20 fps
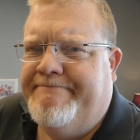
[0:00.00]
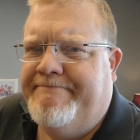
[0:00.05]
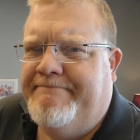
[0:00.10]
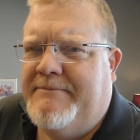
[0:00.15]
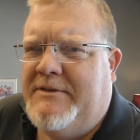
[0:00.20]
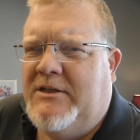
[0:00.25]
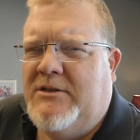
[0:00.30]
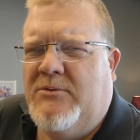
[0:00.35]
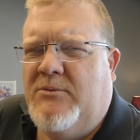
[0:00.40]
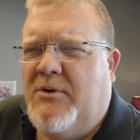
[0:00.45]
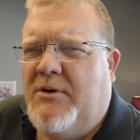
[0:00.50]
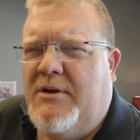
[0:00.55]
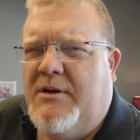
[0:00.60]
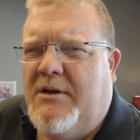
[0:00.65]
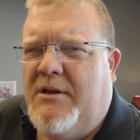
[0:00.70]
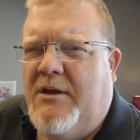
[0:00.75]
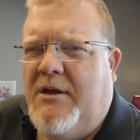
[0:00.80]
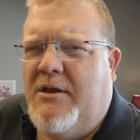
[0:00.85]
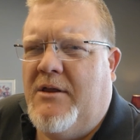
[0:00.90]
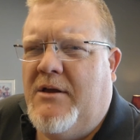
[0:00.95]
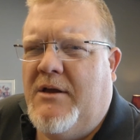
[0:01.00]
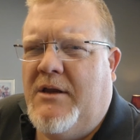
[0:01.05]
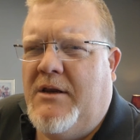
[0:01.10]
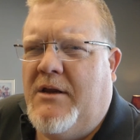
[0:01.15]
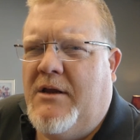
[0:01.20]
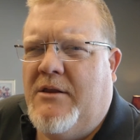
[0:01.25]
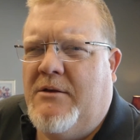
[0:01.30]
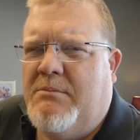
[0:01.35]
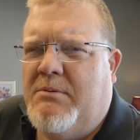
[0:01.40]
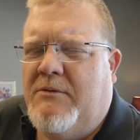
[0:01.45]
Doesn't work in any other,
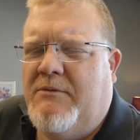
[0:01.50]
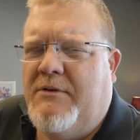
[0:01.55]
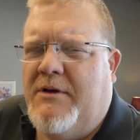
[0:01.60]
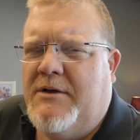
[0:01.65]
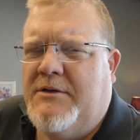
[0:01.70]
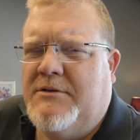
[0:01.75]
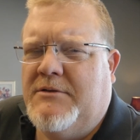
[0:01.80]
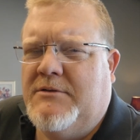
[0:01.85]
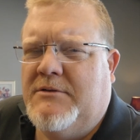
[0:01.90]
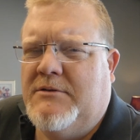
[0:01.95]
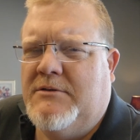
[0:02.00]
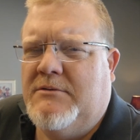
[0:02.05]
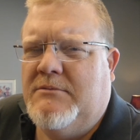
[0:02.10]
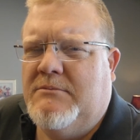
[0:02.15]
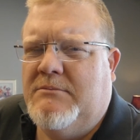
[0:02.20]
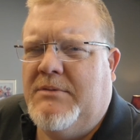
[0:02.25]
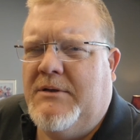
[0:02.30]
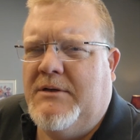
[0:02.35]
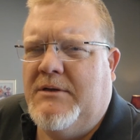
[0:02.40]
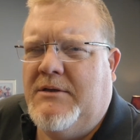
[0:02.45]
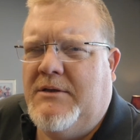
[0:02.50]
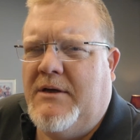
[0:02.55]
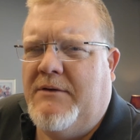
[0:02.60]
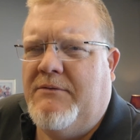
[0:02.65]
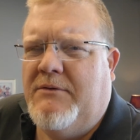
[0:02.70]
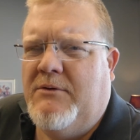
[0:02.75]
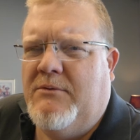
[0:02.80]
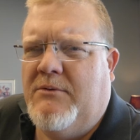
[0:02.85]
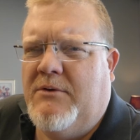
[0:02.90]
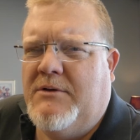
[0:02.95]
any other professions, but it
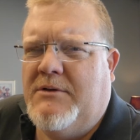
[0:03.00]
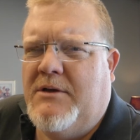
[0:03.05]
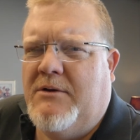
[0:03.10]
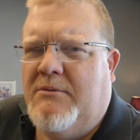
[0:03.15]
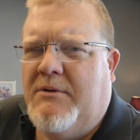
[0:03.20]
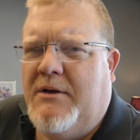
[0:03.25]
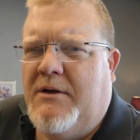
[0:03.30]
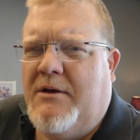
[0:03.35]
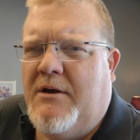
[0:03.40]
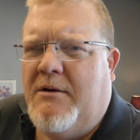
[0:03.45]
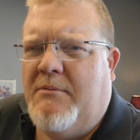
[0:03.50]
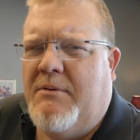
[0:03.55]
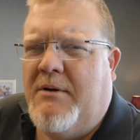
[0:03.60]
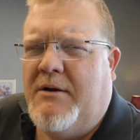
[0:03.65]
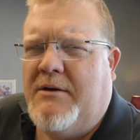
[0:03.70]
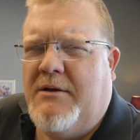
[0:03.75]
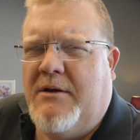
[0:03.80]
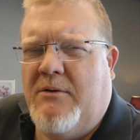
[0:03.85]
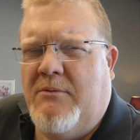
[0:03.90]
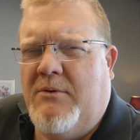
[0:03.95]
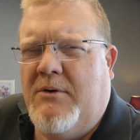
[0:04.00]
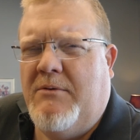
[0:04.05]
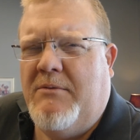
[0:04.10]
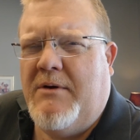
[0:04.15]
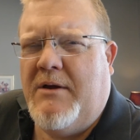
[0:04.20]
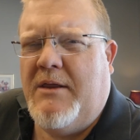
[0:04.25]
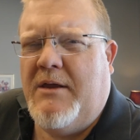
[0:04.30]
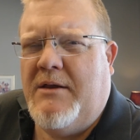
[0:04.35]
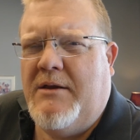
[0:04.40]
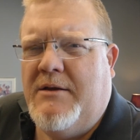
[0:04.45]
definitely works that way in chiropractic. I wonder
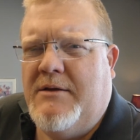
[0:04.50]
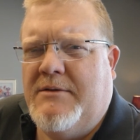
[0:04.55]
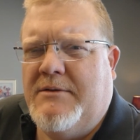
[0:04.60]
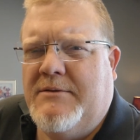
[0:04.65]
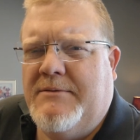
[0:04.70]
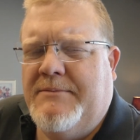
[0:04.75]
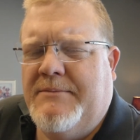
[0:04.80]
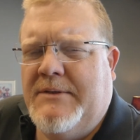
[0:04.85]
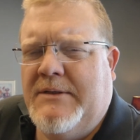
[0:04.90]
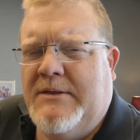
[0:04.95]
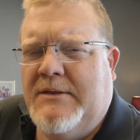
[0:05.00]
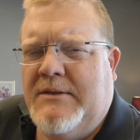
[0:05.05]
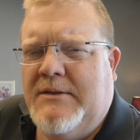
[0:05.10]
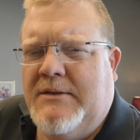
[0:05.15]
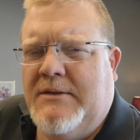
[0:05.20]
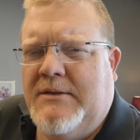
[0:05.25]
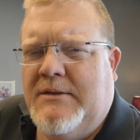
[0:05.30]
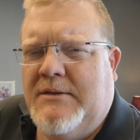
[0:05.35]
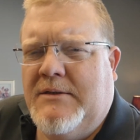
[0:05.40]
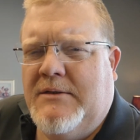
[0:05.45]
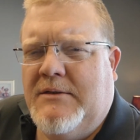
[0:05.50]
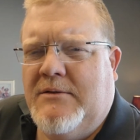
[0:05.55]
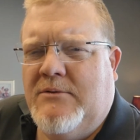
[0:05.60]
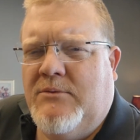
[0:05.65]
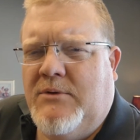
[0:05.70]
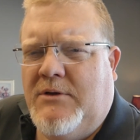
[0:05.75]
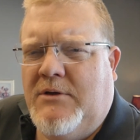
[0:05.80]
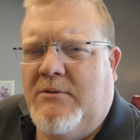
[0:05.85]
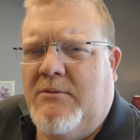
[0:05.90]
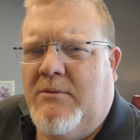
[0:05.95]
why that is.
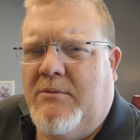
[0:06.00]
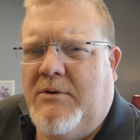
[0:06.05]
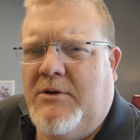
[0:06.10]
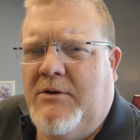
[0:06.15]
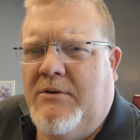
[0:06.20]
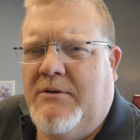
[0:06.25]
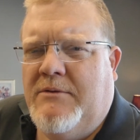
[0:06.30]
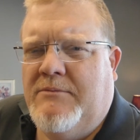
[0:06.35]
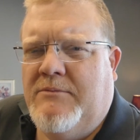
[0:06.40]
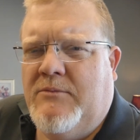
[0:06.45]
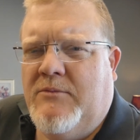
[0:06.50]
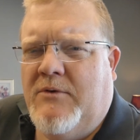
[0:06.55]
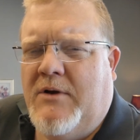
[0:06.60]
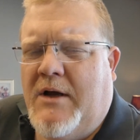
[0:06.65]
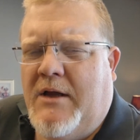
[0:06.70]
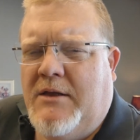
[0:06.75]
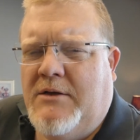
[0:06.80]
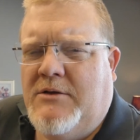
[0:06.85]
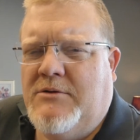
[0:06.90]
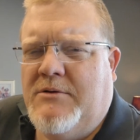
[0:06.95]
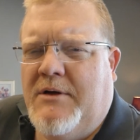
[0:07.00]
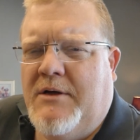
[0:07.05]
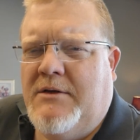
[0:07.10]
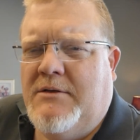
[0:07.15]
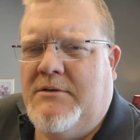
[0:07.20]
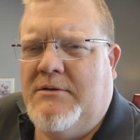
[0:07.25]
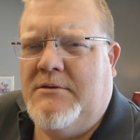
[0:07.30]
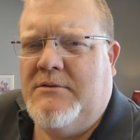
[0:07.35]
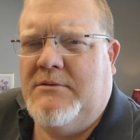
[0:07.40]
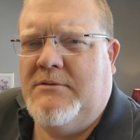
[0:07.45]
We do what we're doing. We're highly
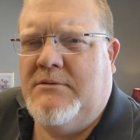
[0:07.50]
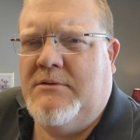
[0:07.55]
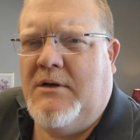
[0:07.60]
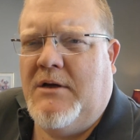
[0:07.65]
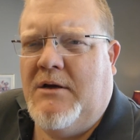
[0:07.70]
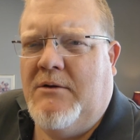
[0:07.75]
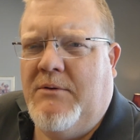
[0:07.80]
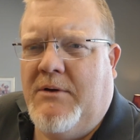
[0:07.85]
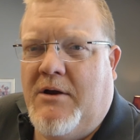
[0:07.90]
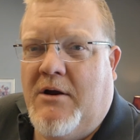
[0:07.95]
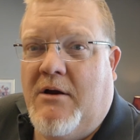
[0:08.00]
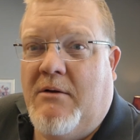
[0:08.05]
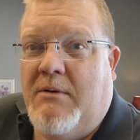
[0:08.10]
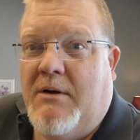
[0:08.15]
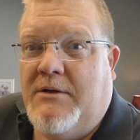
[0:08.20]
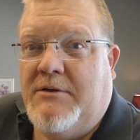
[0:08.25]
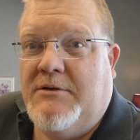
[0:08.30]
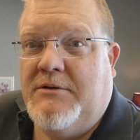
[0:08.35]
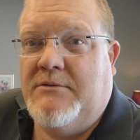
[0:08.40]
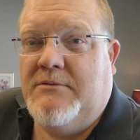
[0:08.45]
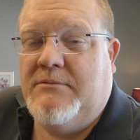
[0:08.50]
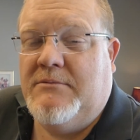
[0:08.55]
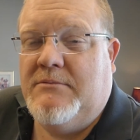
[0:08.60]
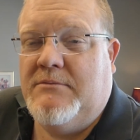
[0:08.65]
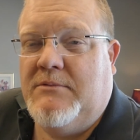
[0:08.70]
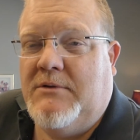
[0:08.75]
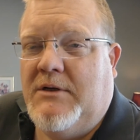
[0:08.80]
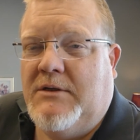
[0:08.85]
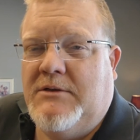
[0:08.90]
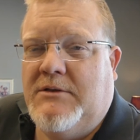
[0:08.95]
trained. Uh, we care about you.
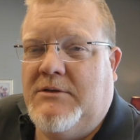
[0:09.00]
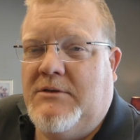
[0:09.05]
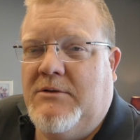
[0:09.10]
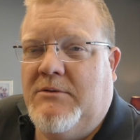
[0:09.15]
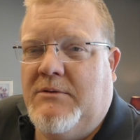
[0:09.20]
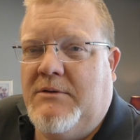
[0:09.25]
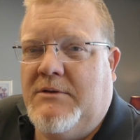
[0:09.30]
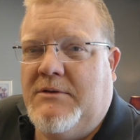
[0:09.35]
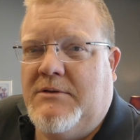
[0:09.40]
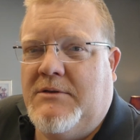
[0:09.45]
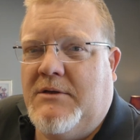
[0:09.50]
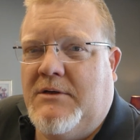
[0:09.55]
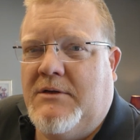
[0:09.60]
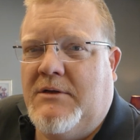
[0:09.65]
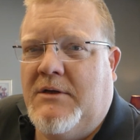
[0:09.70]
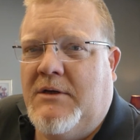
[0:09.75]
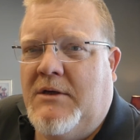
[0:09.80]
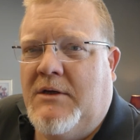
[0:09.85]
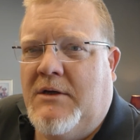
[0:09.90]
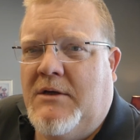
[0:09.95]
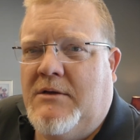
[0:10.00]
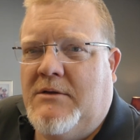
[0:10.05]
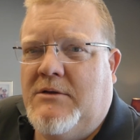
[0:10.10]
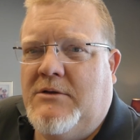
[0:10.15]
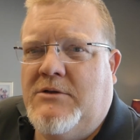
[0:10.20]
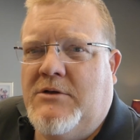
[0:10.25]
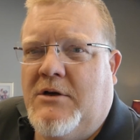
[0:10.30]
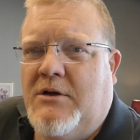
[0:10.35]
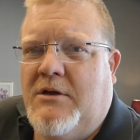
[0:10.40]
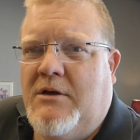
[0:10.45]
We're not just doing this to, to
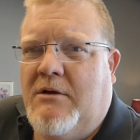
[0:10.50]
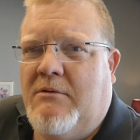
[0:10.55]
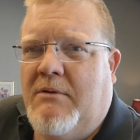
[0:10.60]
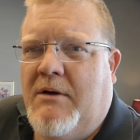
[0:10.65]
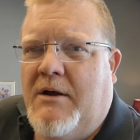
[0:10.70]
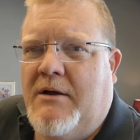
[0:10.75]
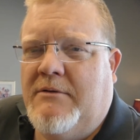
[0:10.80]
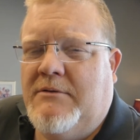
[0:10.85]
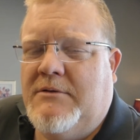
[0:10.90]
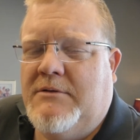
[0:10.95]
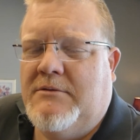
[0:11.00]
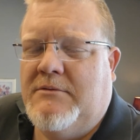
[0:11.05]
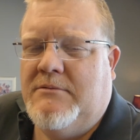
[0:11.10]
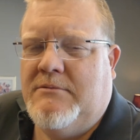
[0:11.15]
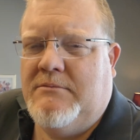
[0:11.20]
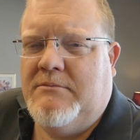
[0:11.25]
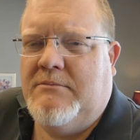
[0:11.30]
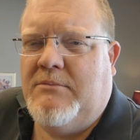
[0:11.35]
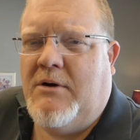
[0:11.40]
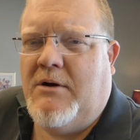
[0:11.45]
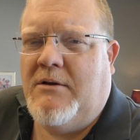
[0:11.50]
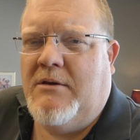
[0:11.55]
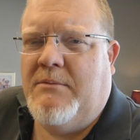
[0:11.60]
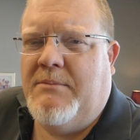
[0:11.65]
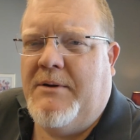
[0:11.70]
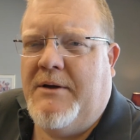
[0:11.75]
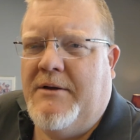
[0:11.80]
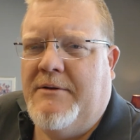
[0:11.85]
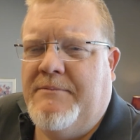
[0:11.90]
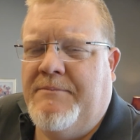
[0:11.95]
jerk you around. Pardon the
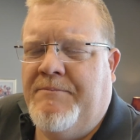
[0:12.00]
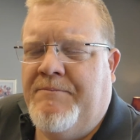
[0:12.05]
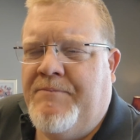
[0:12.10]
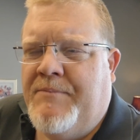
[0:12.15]
pun.